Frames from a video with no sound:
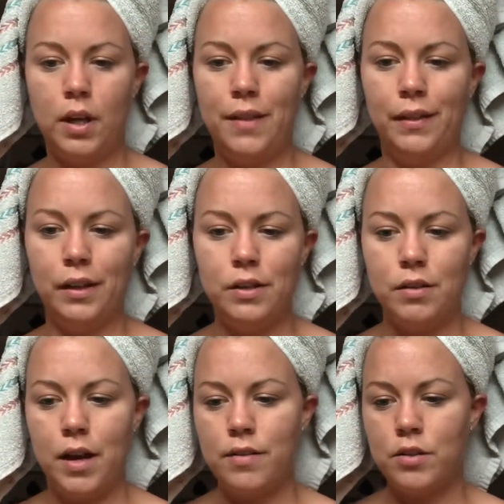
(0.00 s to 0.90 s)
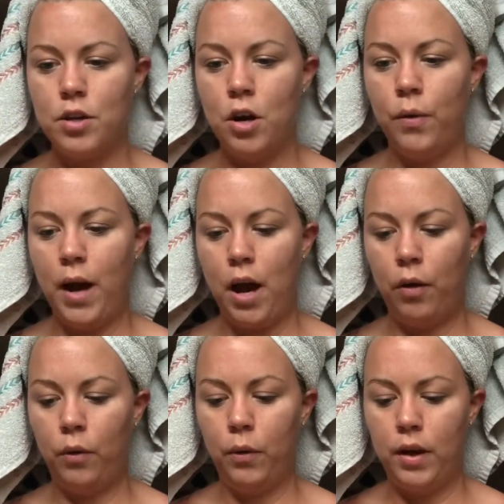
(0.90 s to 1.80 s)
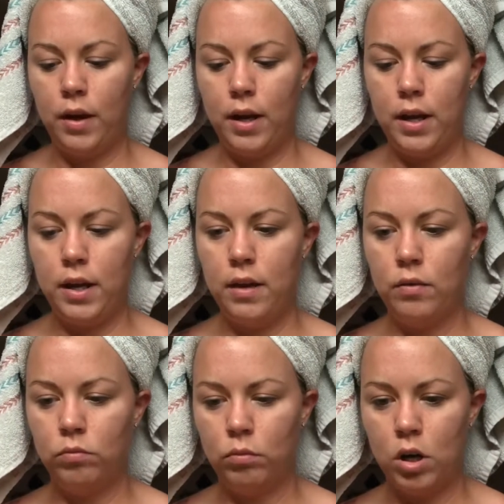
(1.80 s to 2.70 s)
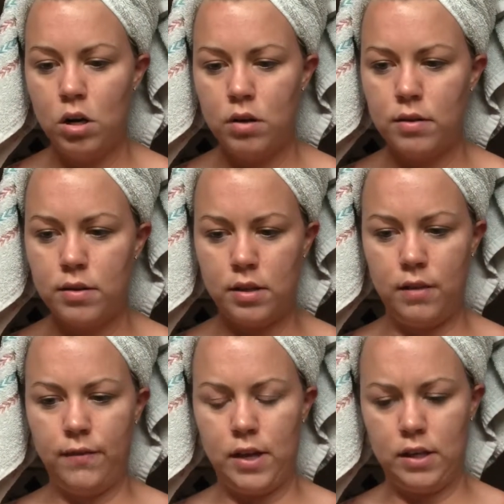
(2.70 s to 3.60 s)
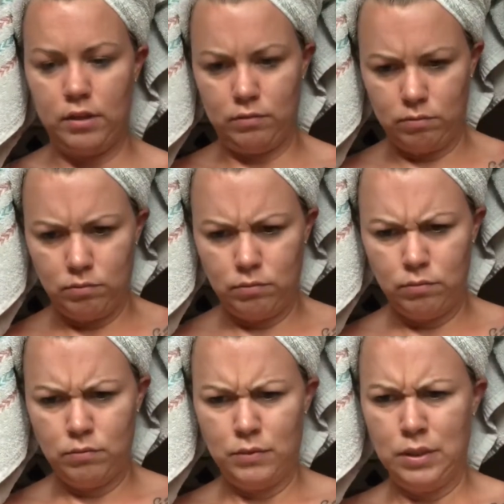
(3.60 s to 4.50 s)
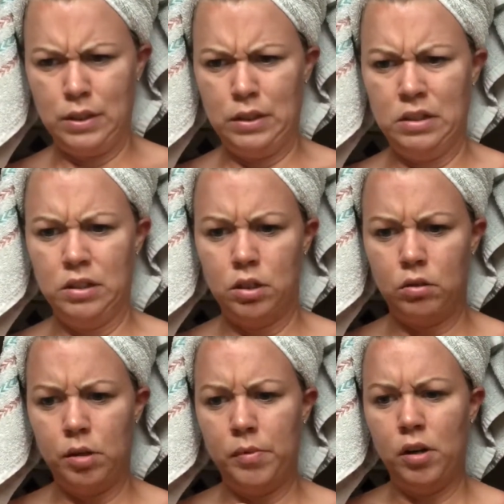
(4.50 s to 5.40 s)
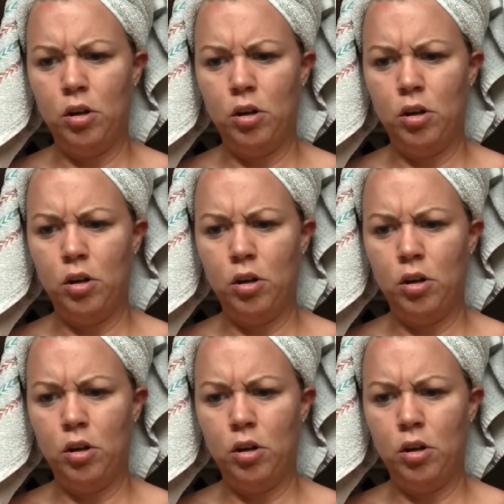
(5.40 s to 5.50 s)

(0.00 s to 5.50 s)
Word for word: and let you guys know how it works, if I can rip it